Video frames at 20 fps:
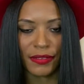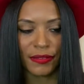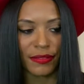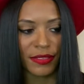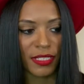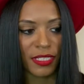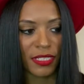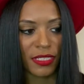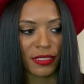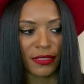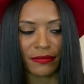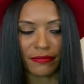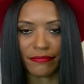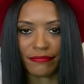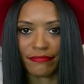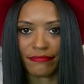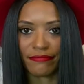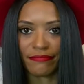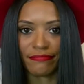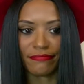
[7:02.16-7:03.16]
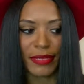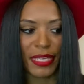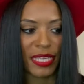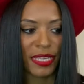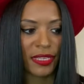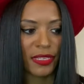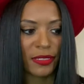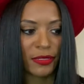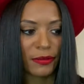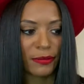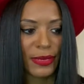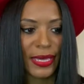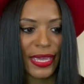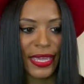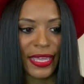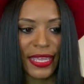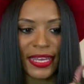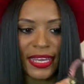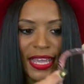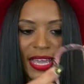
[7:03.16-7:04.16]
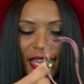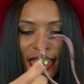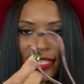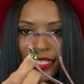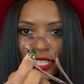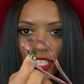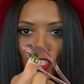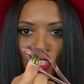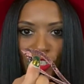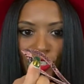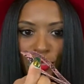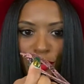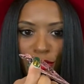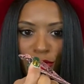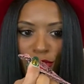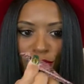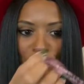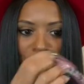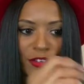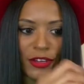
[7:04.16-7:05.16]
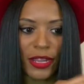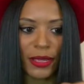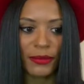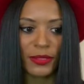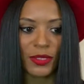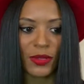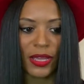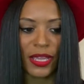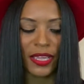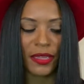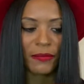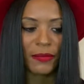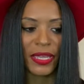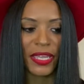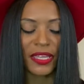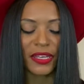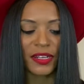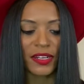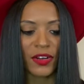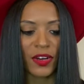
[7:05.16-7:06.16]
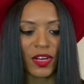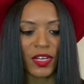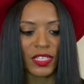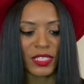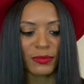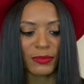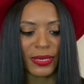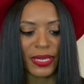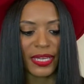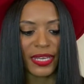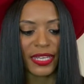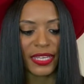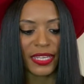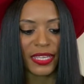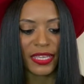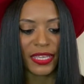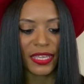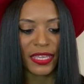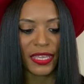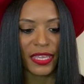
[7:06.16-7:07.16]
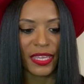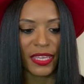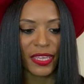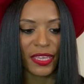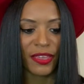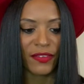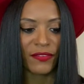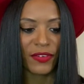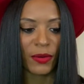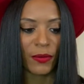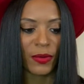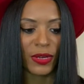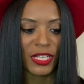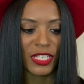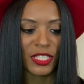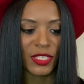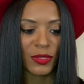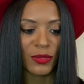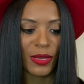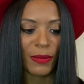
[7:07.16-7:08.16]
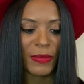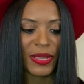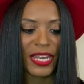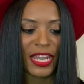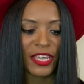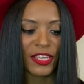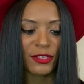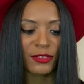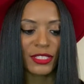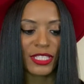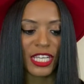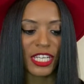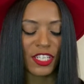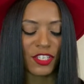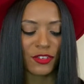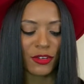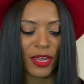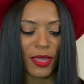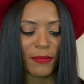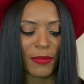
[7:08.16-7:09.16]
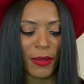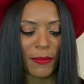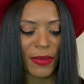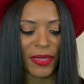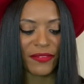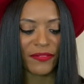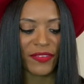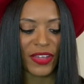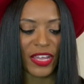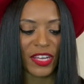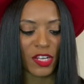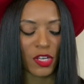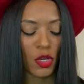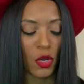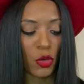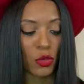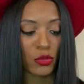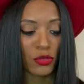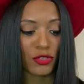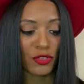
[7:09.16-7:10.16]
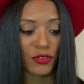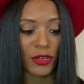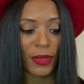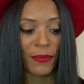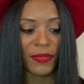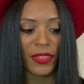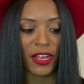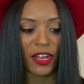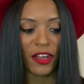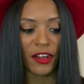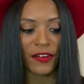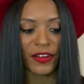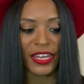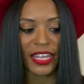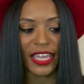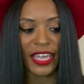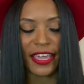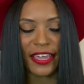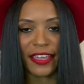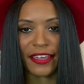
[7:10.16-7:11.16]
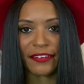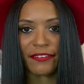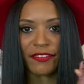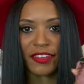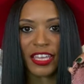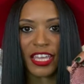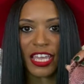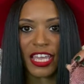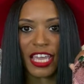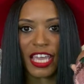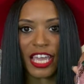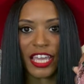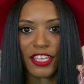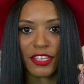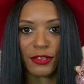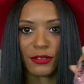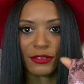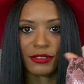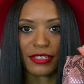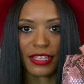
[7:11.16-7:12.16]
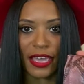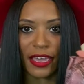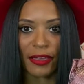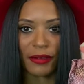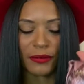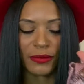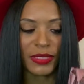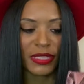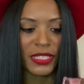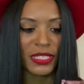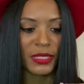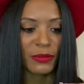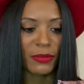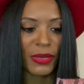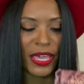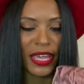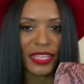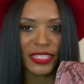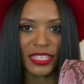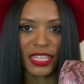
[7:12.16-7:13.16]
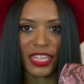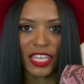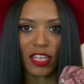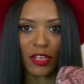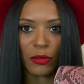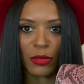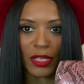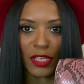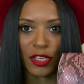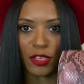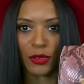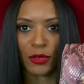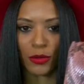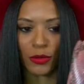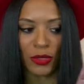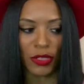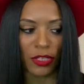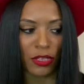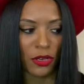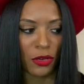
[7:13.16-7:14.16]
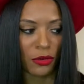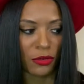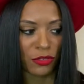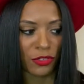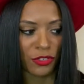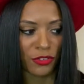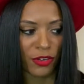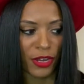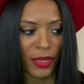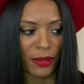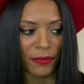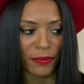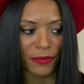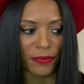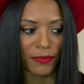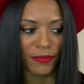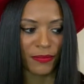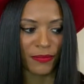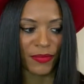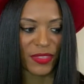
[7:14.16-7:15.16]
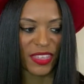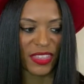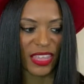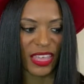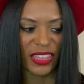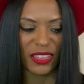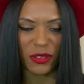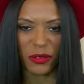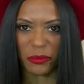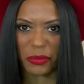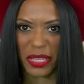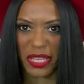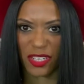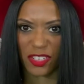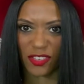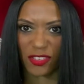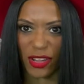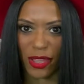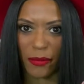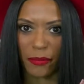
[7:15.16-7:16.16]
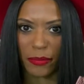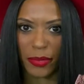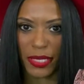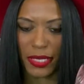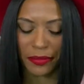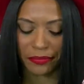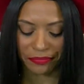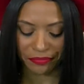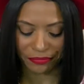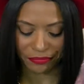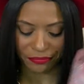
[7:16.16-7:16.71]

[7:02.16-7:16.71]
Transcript: Just a pink little bag. And it has a shoulder strap so I can make it a crossbody if I wanted to. I may not use that strap. I may find a gold strap that I already have and use that with this bag. Because I think it'll be cuter with a gold strap than that little pink strap. But